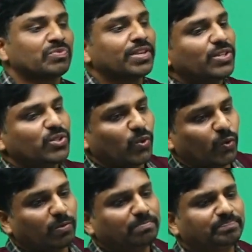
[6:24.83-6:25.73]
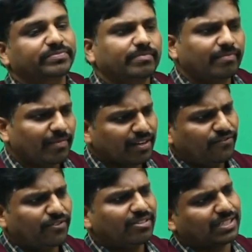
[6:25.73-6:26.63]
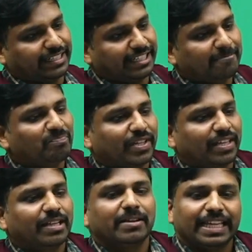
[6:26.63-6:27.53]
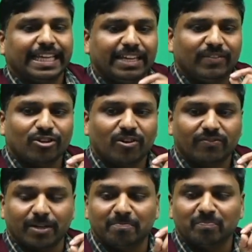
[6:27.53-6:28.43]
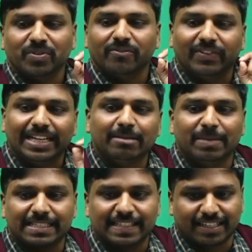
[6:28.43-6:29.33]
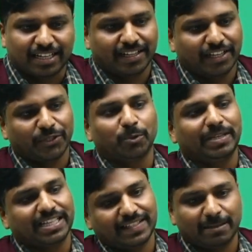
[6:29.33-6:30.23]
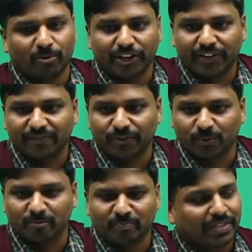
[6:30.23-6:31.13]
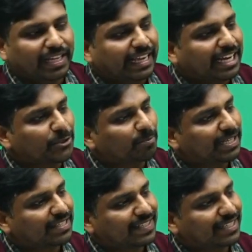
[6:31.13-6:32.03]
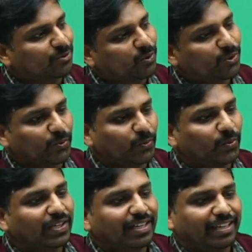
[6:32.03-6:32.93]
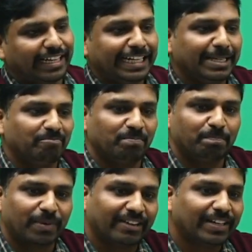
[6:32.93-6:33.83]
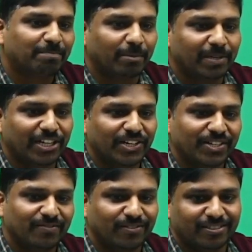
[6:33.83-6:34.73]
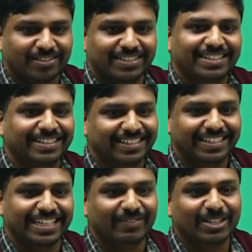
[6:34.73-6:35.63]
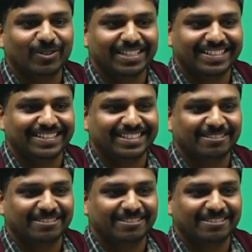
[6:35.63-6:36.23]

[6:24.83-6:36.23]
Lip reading: So firstly, if we talk from very basic UPSC point of view, can UPSC go to any private publication for giving questions?